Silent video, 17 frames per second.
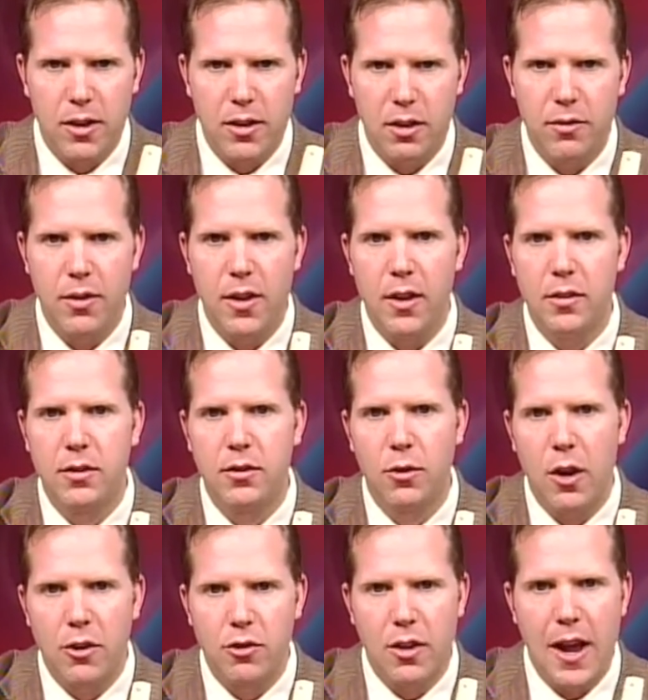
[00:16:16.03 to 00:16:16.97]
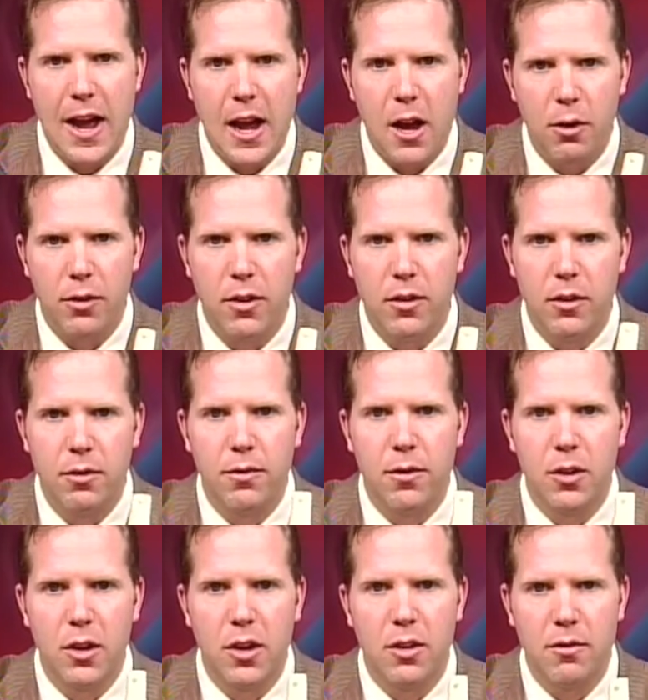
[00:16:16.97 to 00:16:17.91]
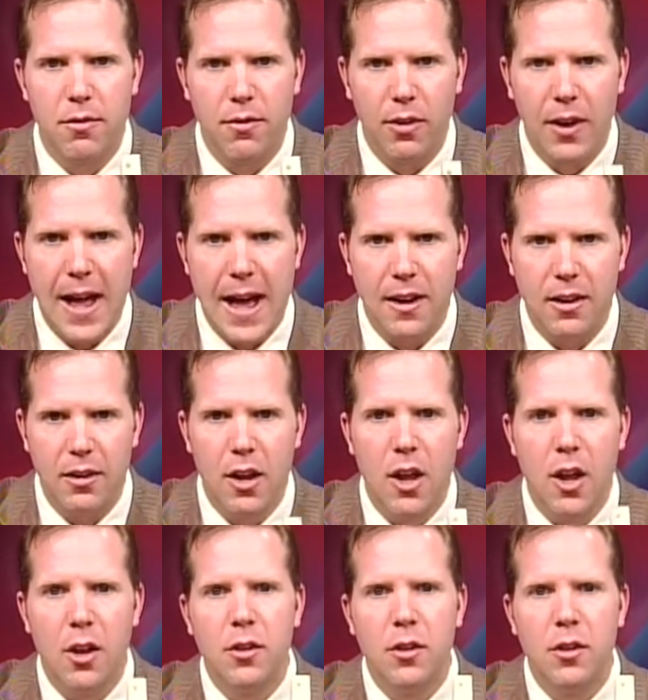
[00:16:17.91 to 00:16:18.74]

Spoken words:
and if they stretch out, then the foot can flatten.